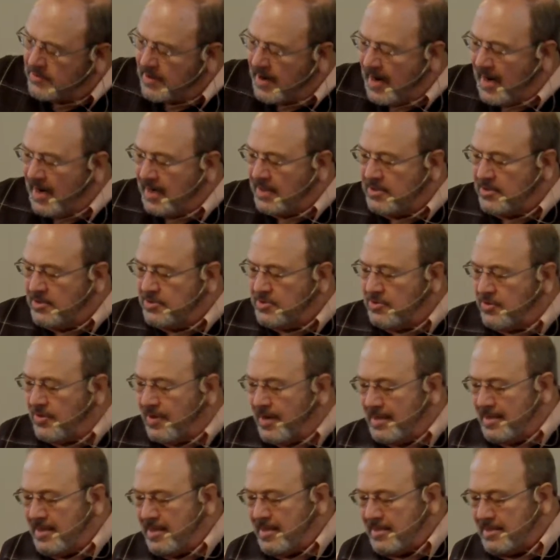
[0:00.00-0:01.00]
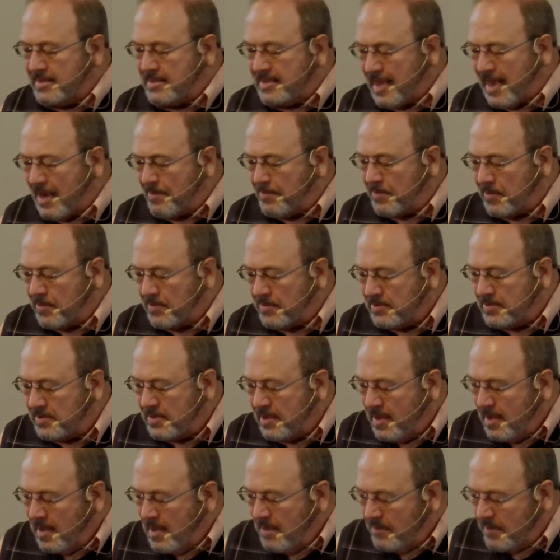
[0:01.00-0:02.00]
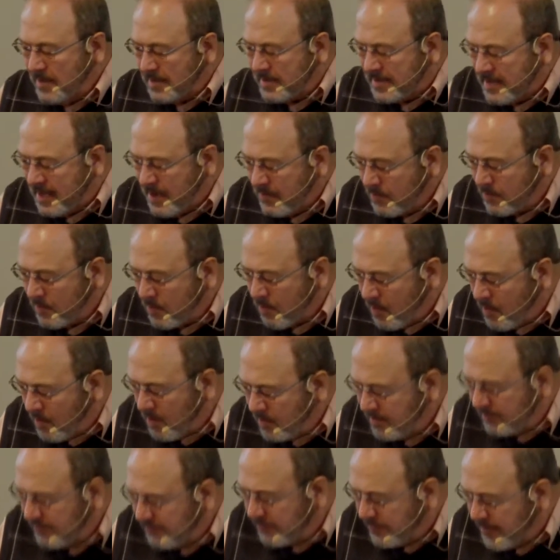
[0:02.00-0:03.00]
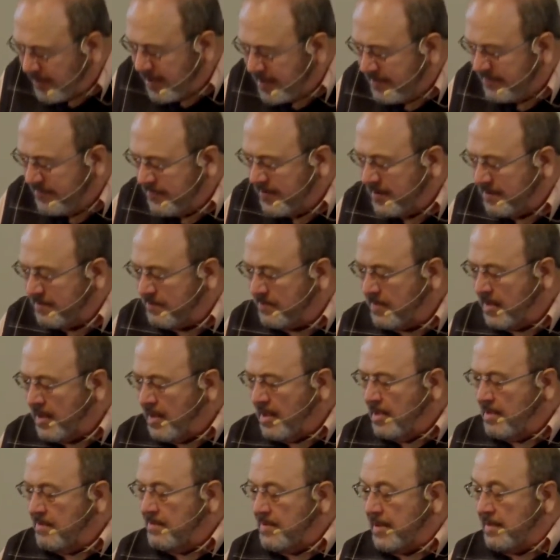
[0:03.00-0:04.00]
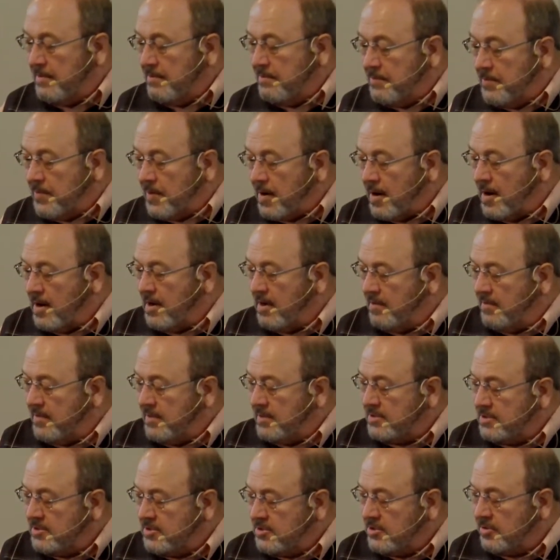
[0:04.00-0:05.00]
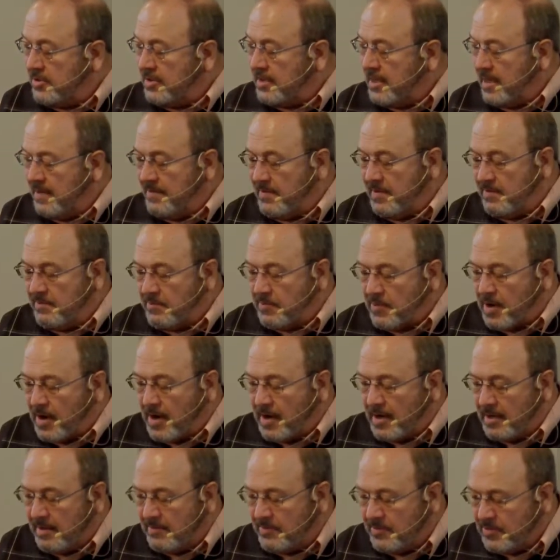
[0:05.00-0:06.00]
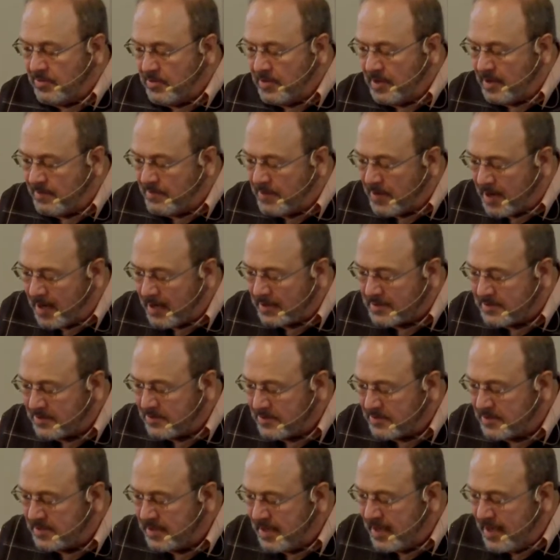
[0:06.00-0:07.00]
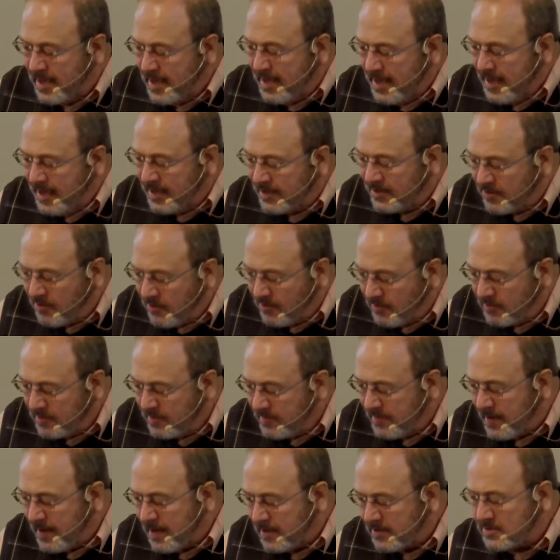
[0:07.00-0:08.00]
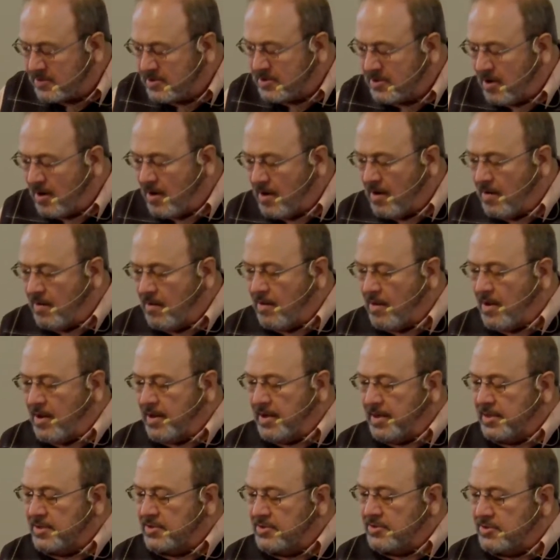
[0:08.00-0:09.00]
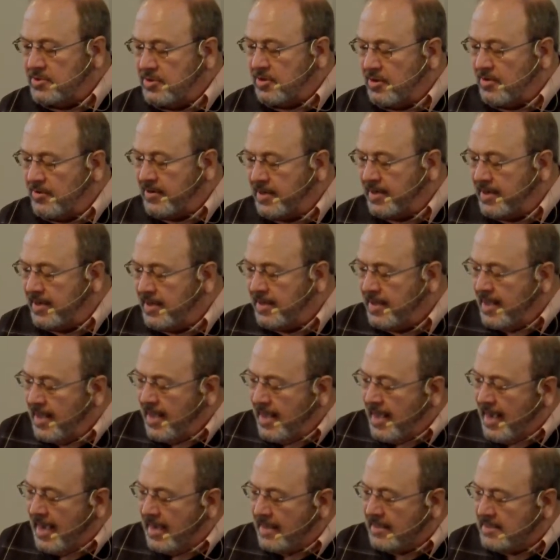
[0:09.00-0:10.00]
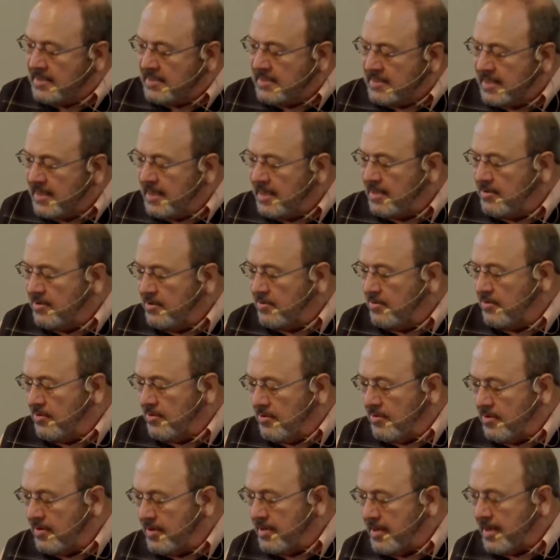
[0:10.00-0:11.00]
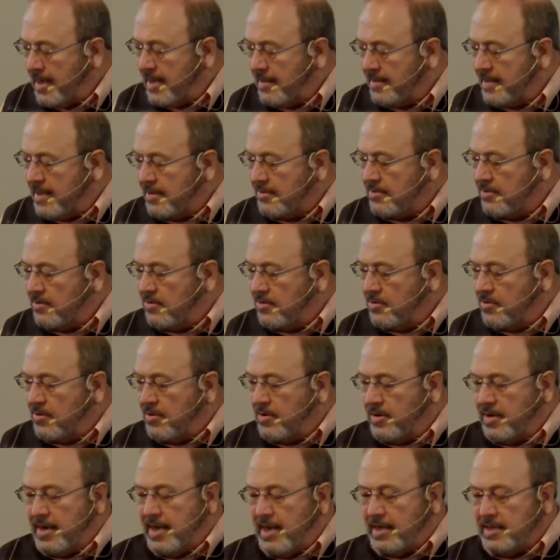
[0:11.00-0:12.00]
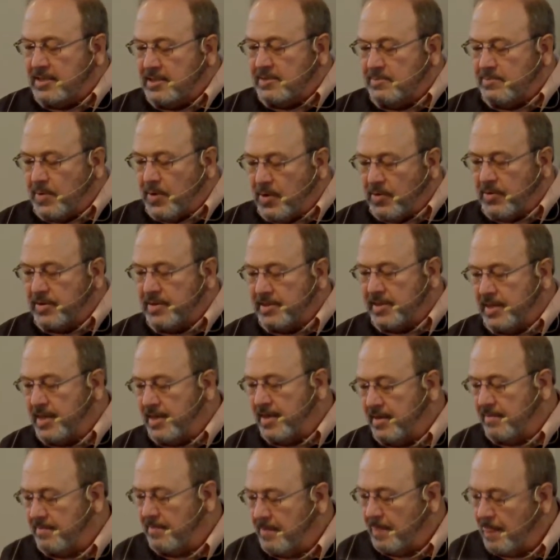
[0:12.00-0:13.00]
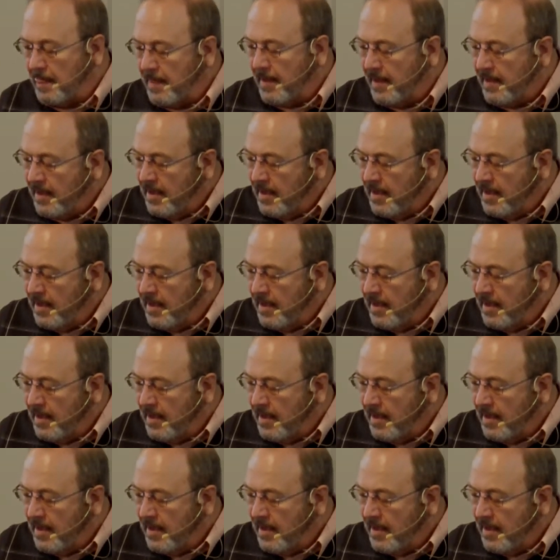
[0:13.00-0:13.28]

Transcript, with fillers: He tried to join the disciples, but they were all afraid of him. But Barnabas took him and brought him to the apostles, he told them how Saul on his journey had seen the Lord and that the Lord had spoken to him.